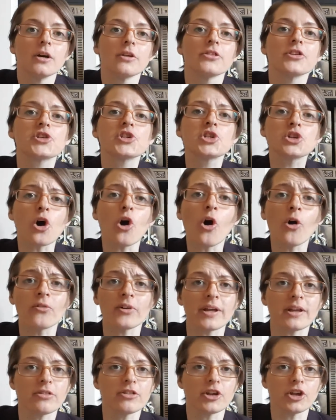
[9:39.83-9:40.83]
the
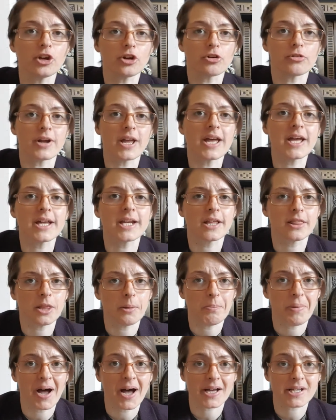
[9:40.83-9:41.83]
story that you created in the
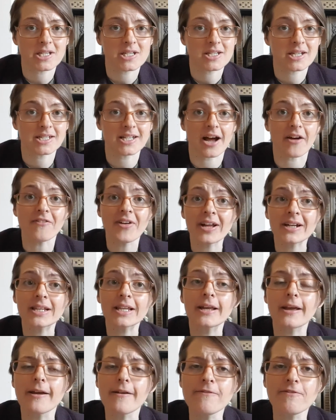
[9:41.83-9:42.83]
past
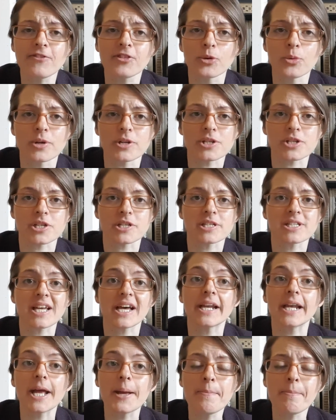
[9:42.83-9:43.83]
directly influences
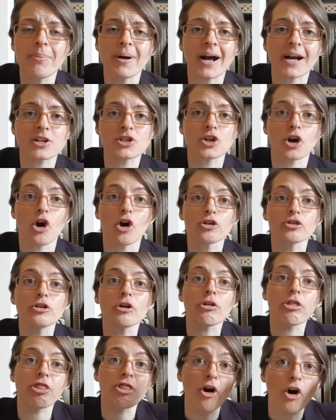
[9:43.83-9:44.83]
and impacts on
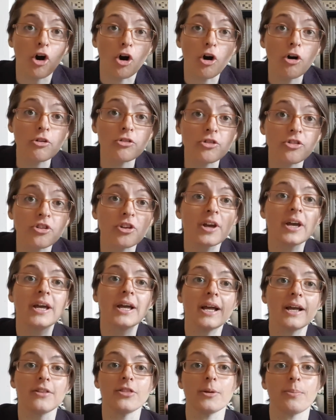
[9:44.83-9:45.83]
your thoughts
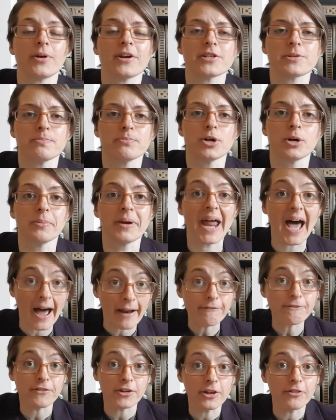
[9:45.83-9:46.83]
in the present moment
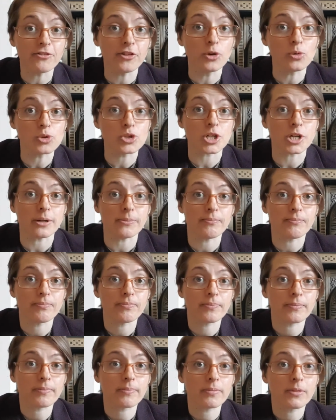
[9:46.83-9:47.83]
and for your future,
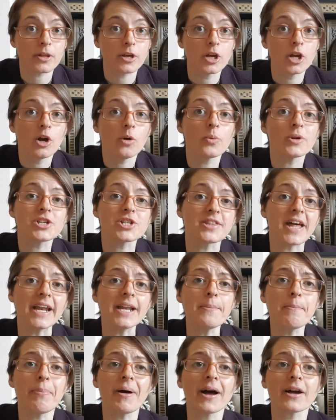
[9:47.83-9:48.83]
which
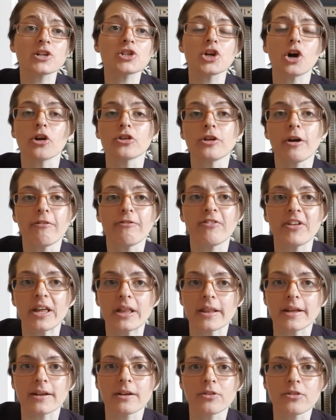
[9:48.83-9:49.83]
then impacts on your
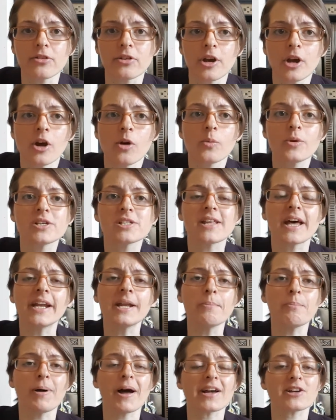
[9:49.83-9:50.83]
feelings, which then
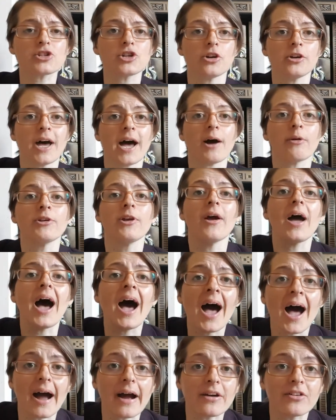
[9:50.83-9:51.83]
impacts on how you
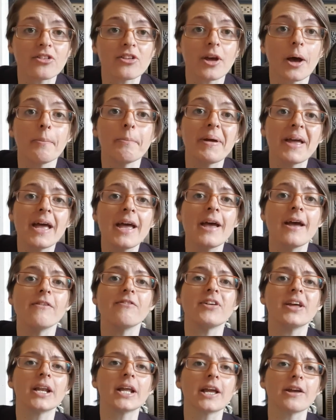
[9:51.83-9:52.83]
act and
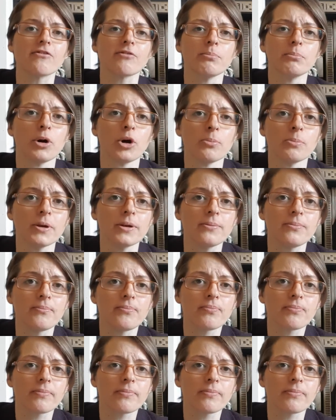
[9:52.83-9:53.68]
behave in a given moment.